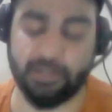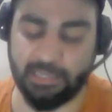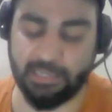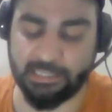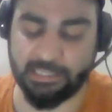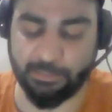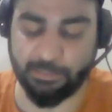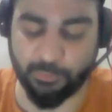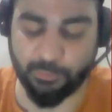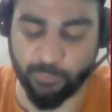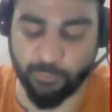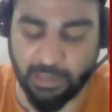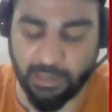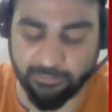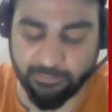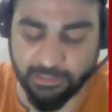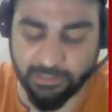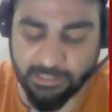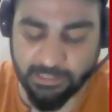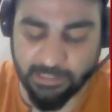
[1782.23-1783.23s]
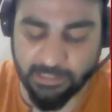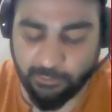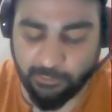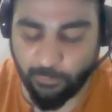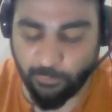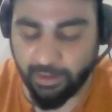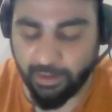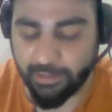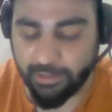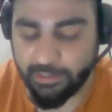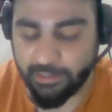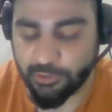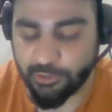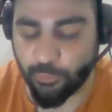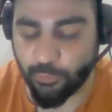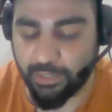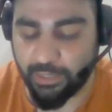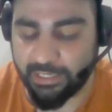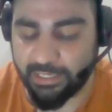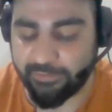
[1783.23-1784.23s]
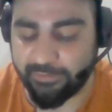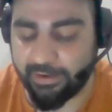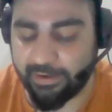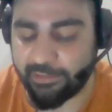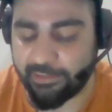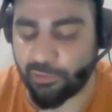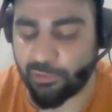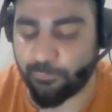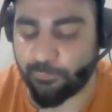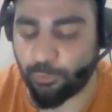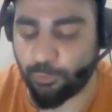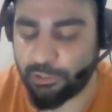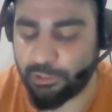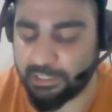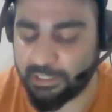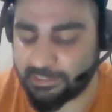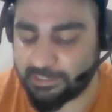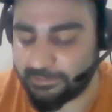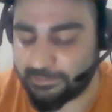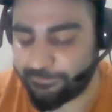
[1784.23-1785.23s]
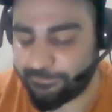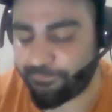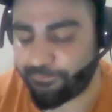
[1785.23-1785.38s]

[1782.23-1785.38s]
Let's suppose we have this y, so we can divide it into folders.